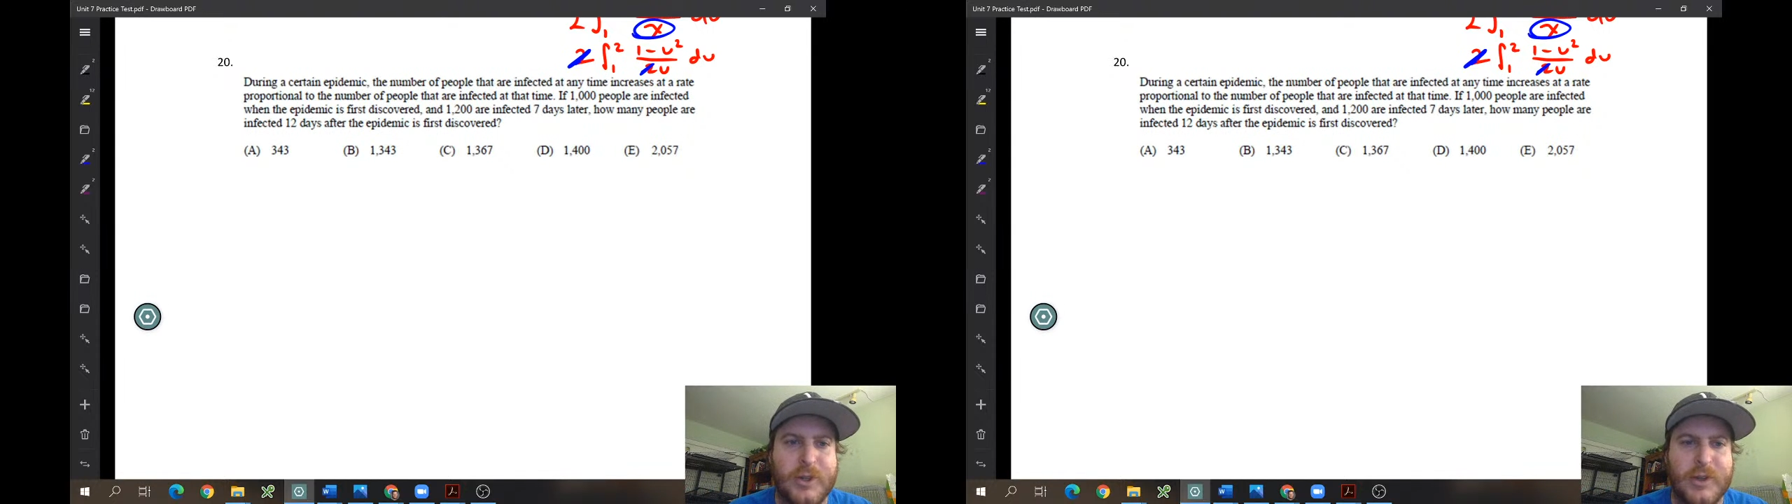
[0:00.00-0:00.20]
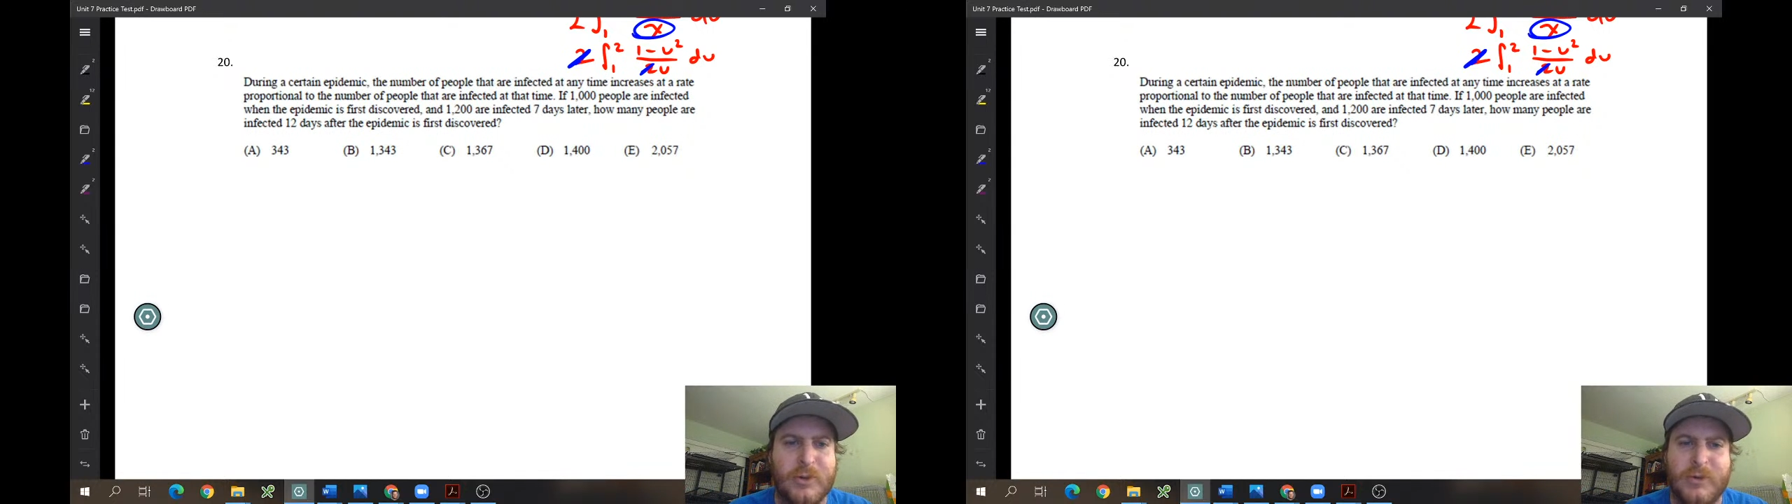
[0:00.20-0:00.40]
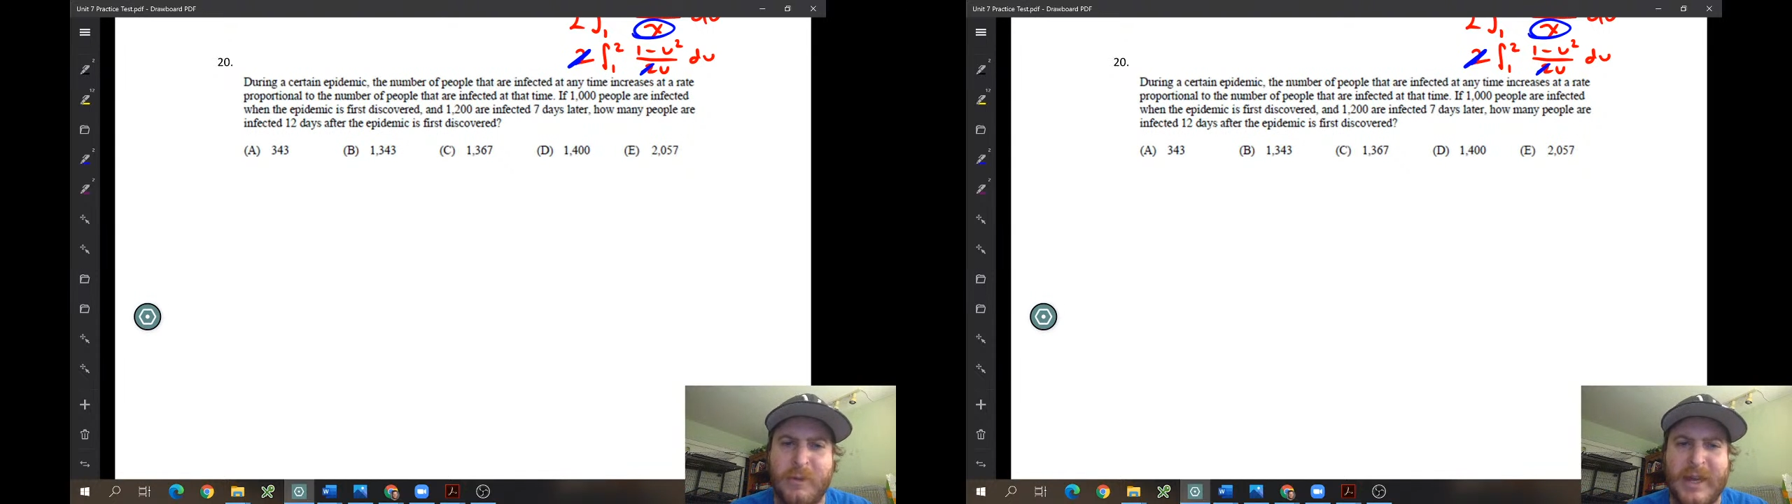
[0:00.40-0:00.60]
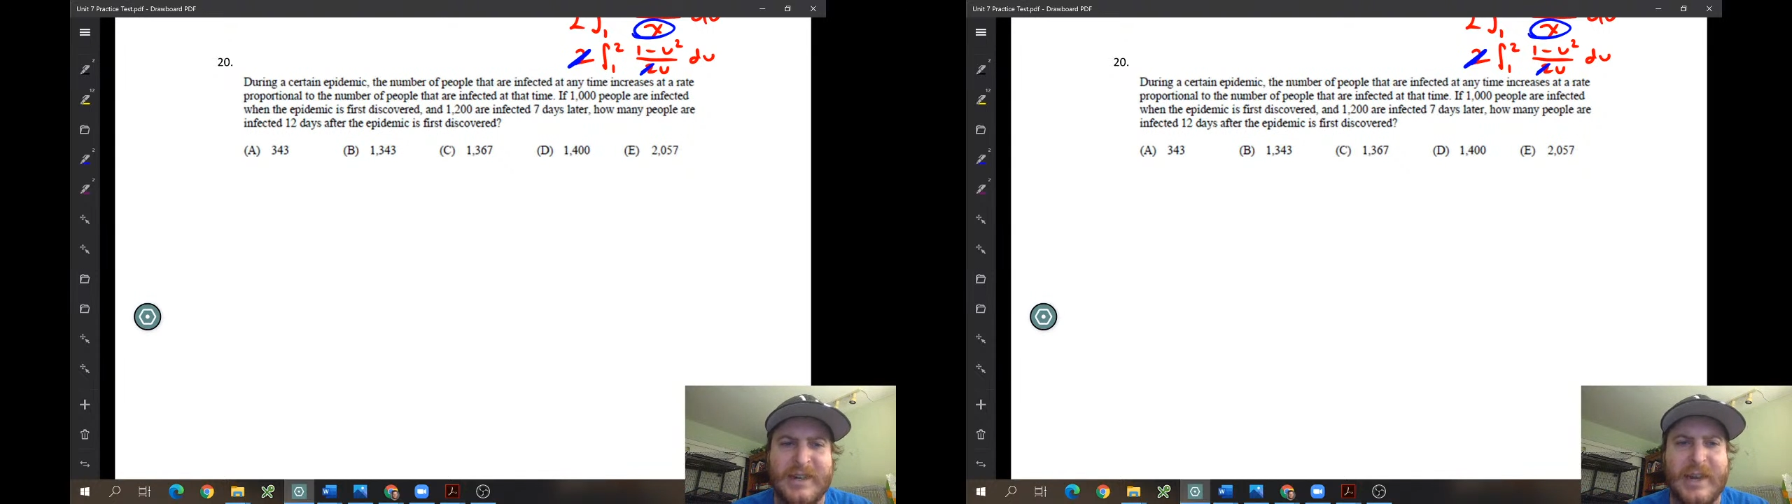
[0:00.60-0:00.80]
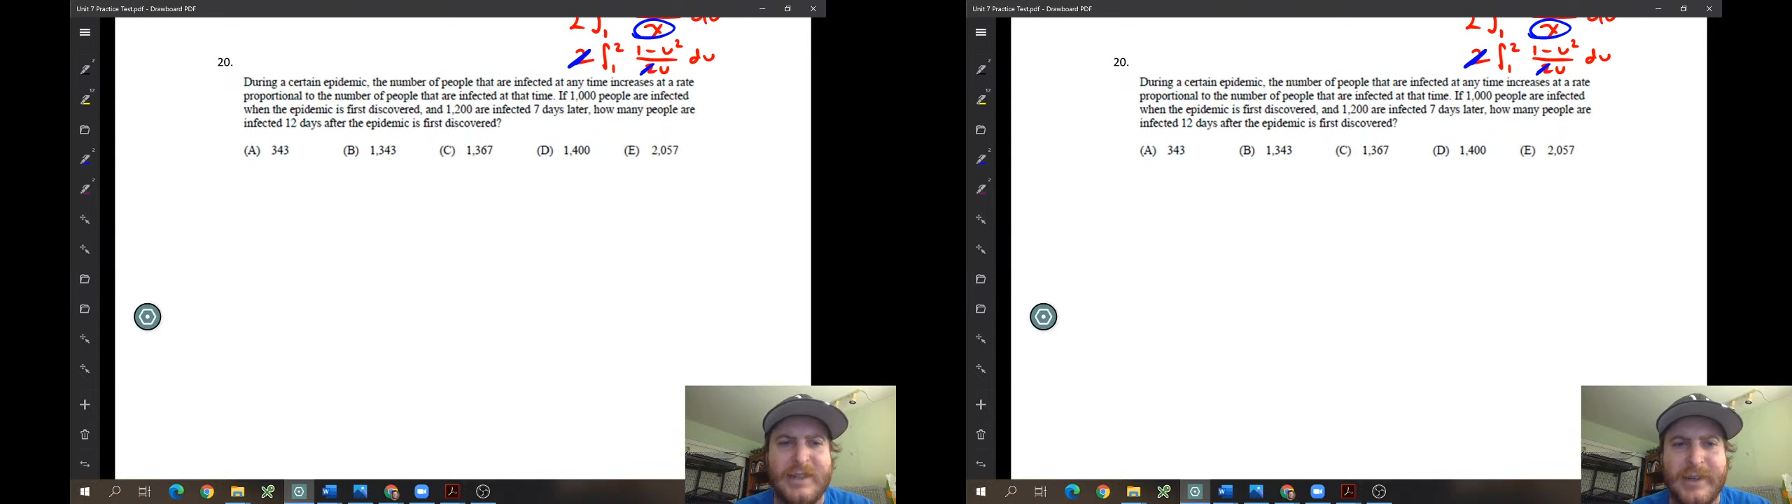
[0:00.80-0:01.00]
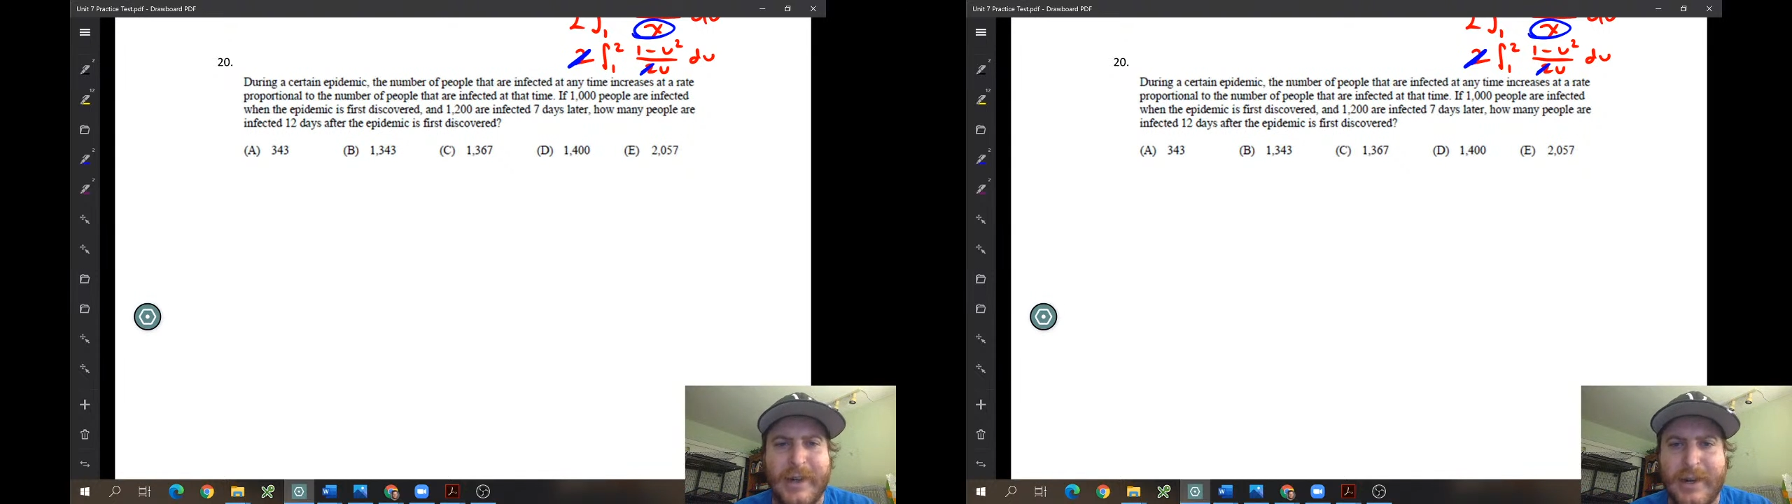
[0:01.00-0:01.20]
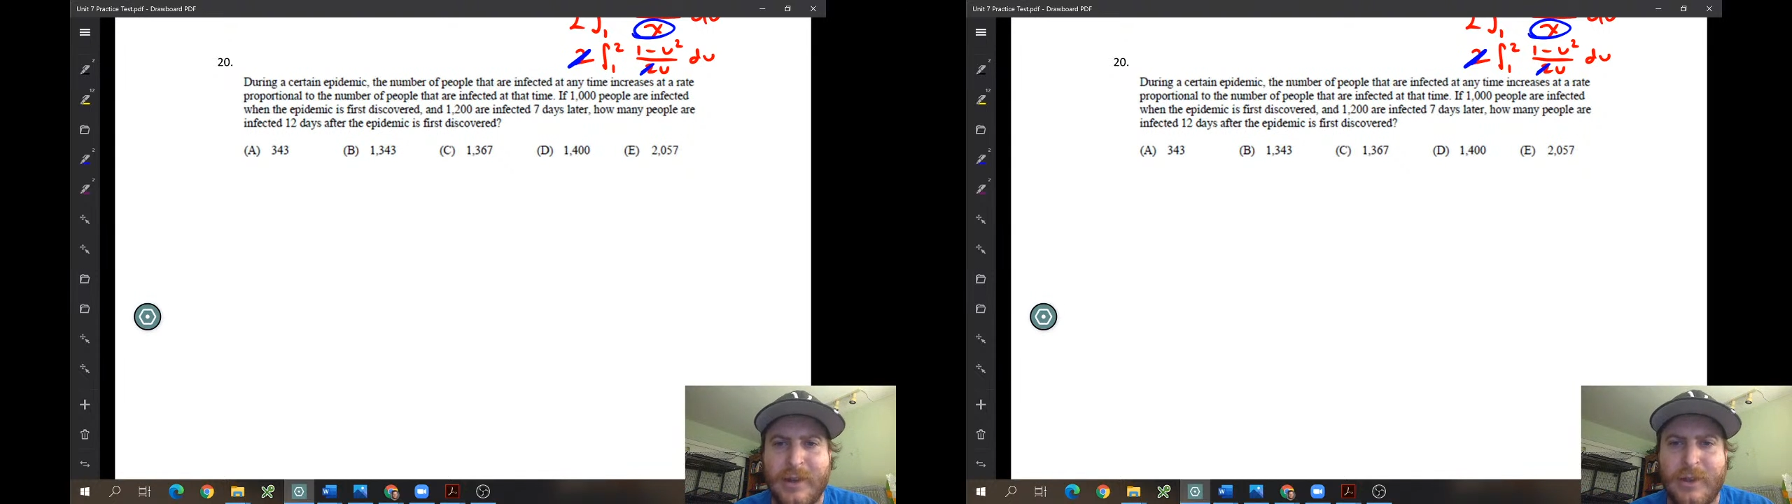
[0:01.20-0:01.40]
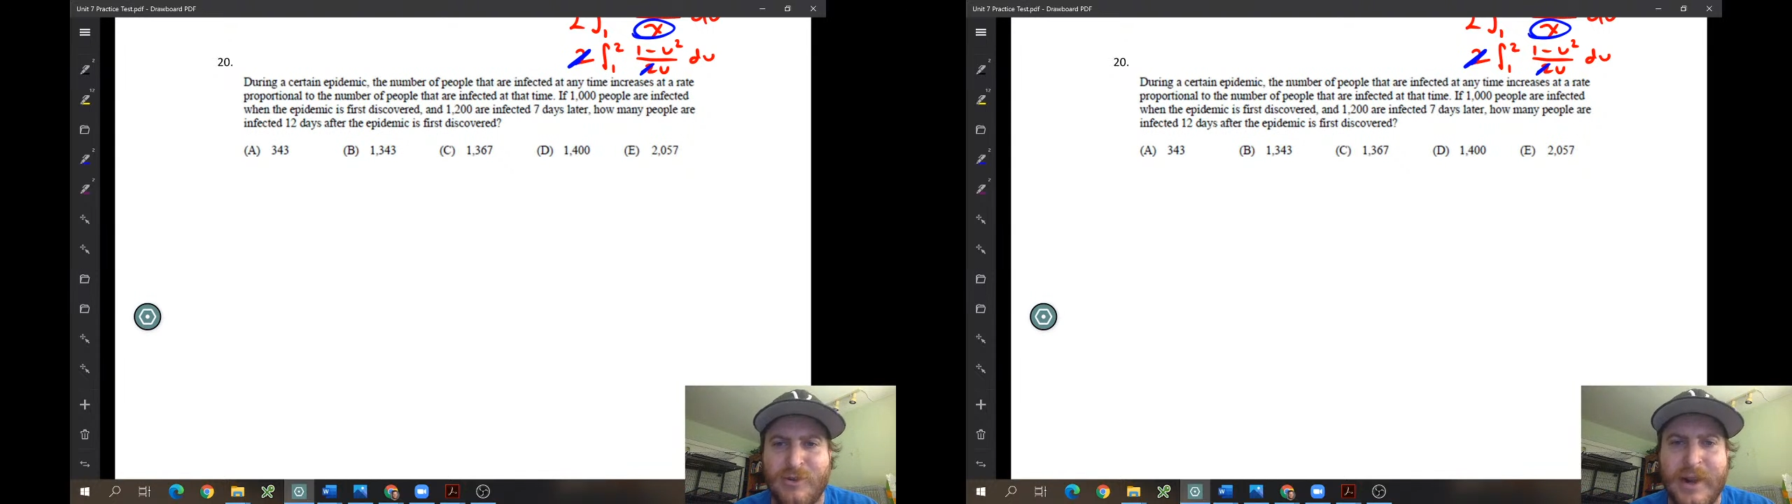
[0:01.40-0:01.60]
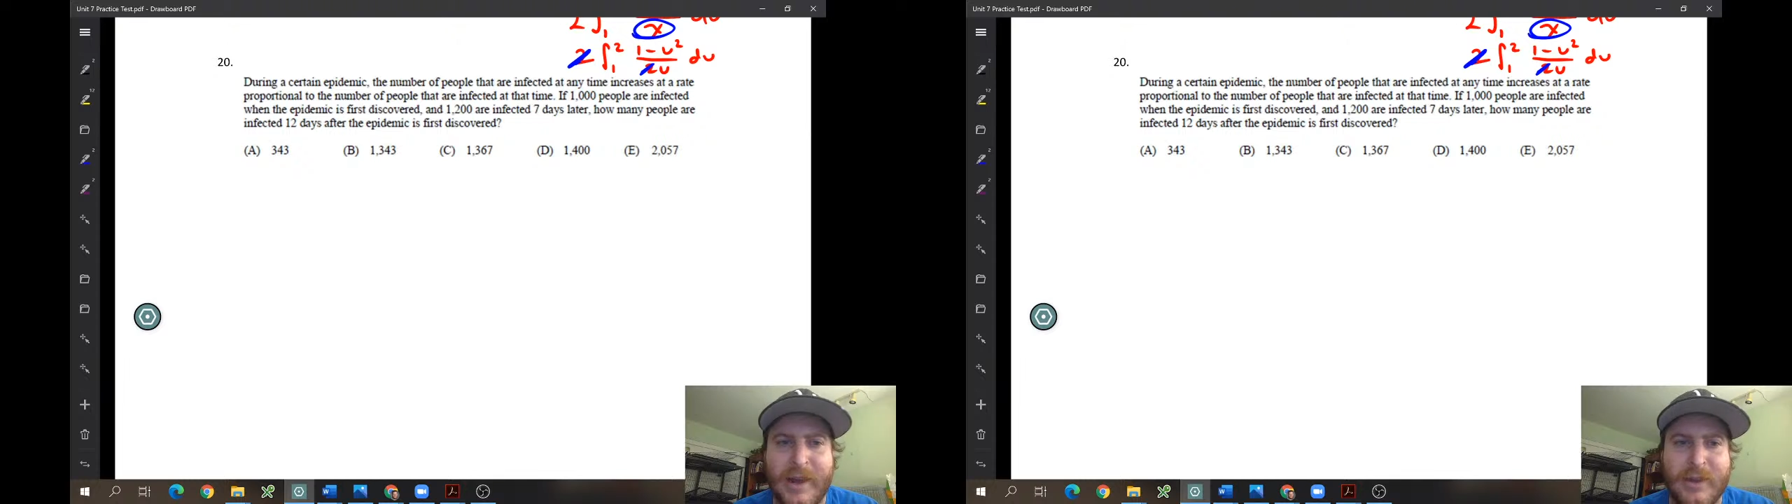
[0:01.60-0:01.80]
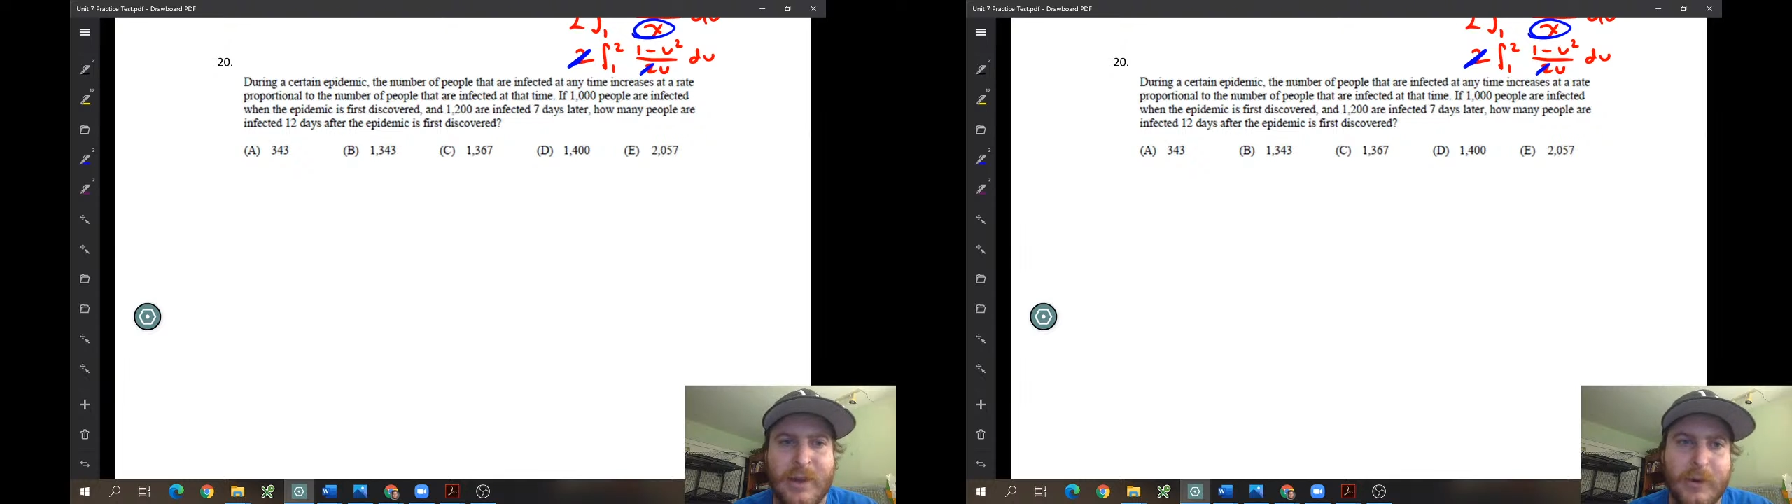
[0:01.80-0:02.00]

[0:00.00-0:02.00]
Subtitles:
This was from like 1993, I think.